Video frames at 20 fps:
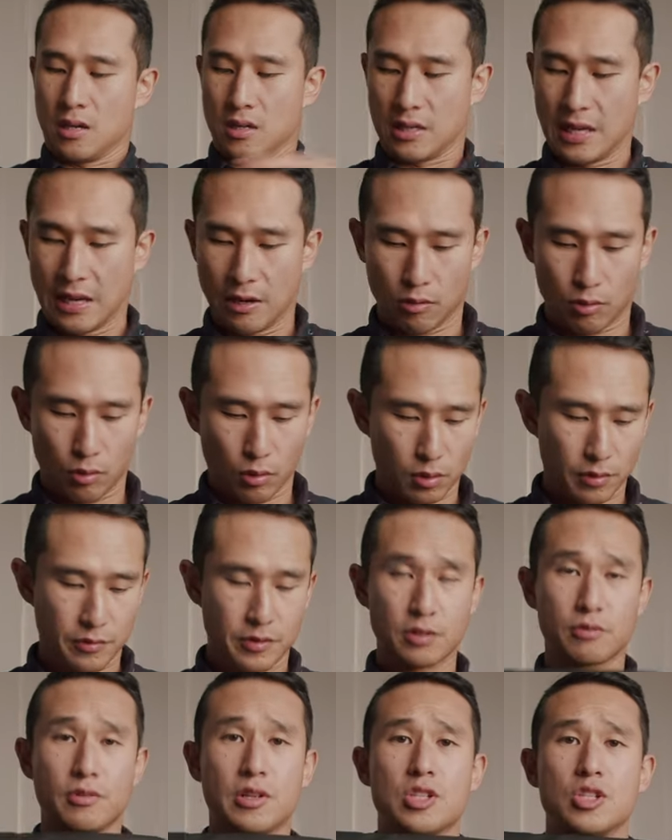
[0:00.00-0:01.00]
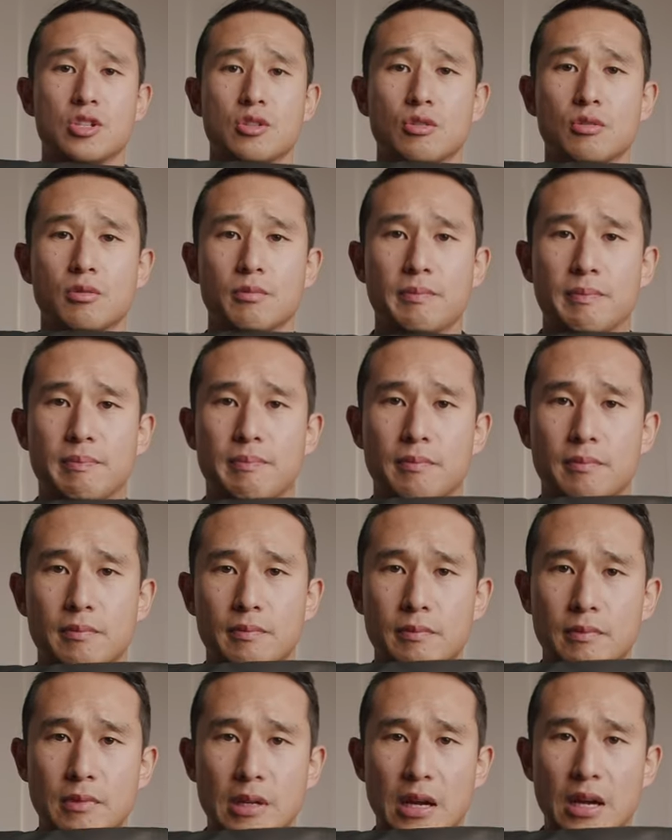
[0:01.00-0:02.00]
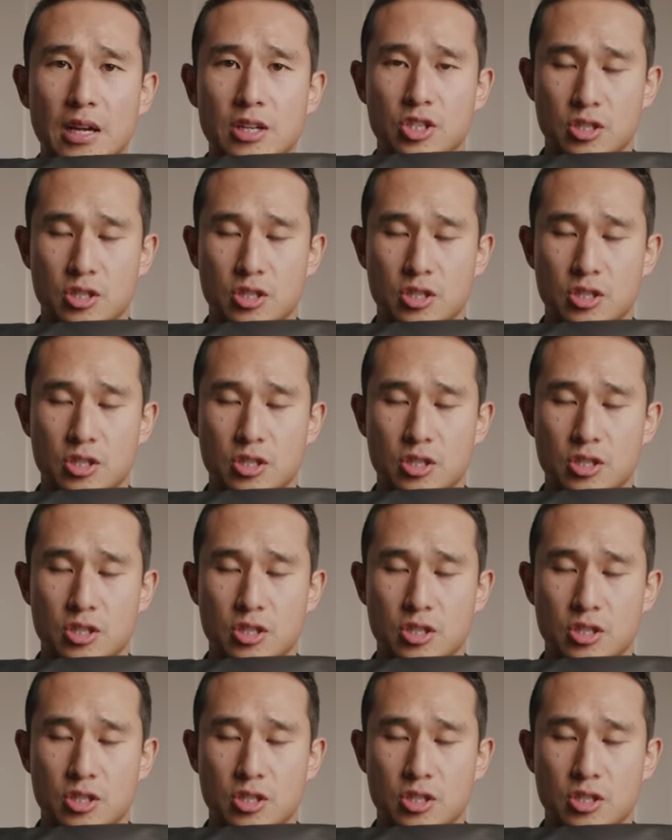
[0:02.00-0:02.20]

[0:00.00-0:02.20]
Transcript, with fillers: Now all of the original uh,